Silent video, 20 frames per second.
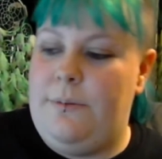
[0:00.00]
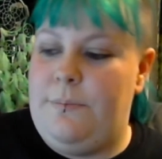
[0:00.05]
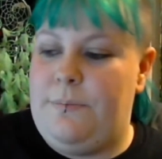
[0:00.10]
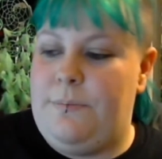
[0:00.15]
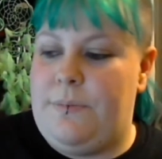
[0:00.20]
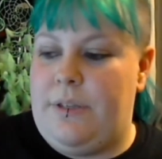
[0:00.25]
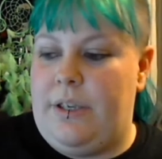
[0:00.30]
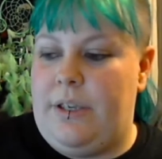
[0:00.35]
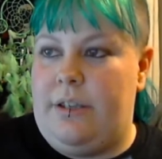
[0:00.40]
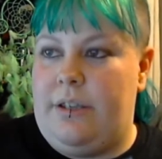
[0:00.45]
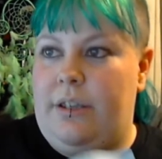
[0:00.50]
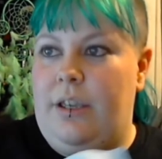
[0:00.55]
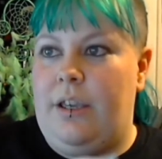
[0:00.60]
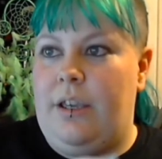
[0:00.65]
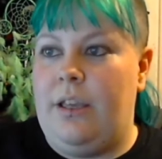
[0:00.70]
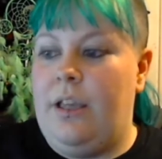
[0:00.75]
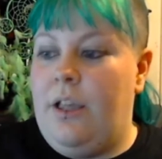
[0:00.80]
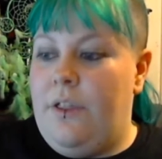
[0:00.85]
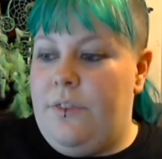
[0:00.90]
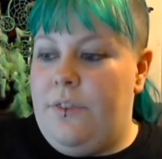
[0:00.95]
And yeah,
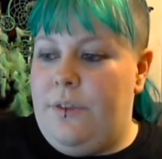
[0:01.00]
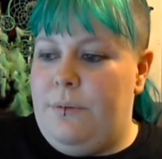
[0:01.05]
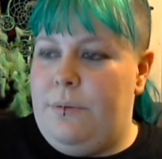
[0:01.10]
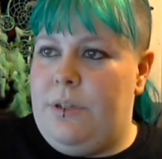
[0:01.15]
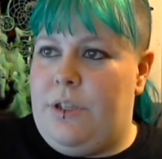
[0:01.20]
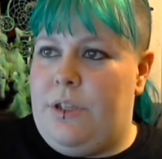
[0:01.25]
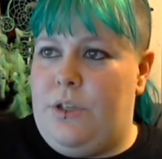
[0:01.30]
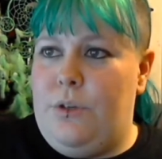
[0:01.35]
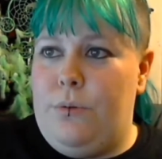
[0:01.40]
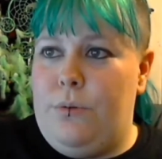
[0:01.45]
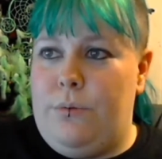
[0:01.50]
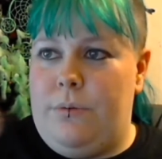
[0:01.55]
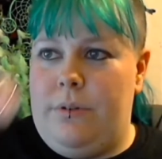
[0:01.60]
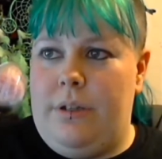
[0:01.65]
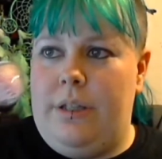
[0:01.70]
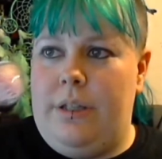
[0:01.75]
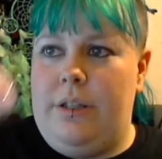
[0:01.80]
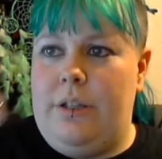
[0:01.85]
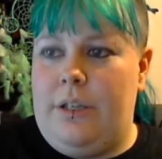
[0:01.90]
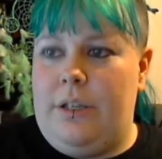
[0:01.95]
they're really cute.
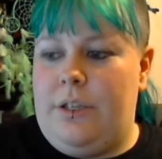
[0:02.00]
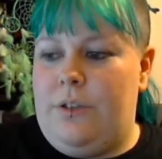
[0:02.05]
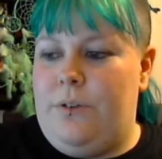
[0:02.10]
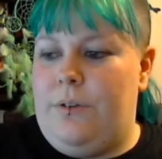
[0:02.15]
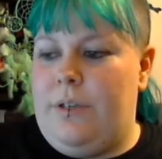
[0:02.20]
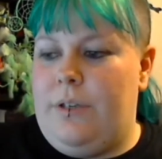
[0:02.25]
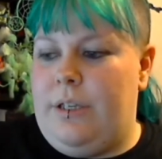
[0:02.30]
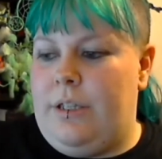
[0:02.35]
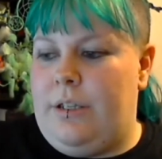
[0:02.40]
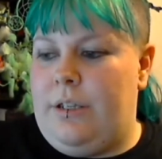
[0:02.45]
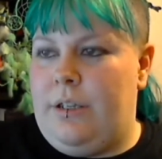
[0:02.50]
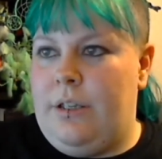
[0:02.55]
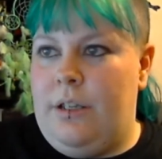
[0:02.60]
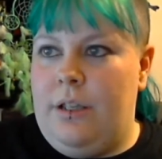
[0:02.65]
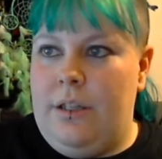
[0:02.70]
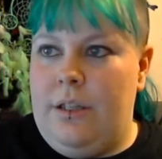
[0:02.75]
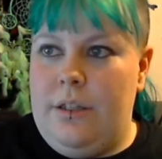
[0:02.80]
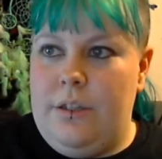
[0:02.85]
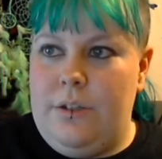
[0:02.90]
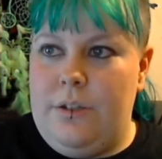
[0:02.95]
And like you can get
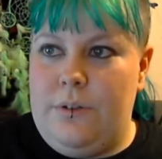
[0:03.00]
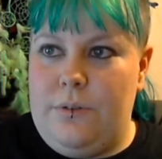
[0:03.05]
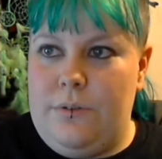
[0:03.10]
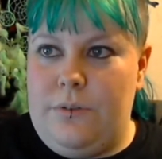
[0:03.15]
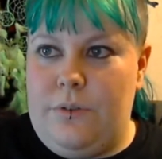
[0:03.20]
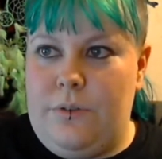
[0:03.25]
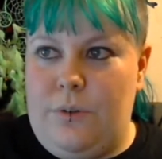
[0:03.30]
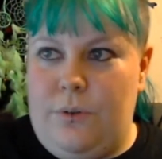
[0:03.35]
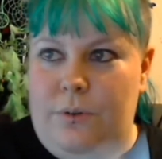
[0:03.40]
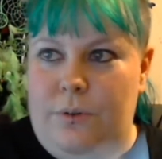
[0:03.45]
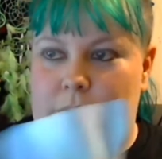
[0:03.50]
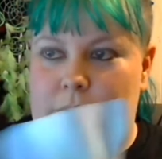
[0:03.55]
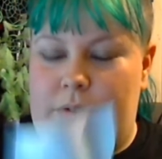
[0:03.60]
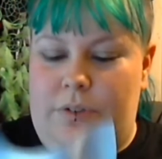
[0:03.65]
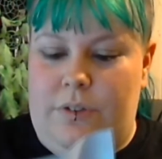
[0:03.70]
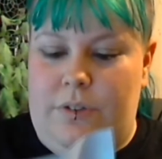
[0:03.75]
little tall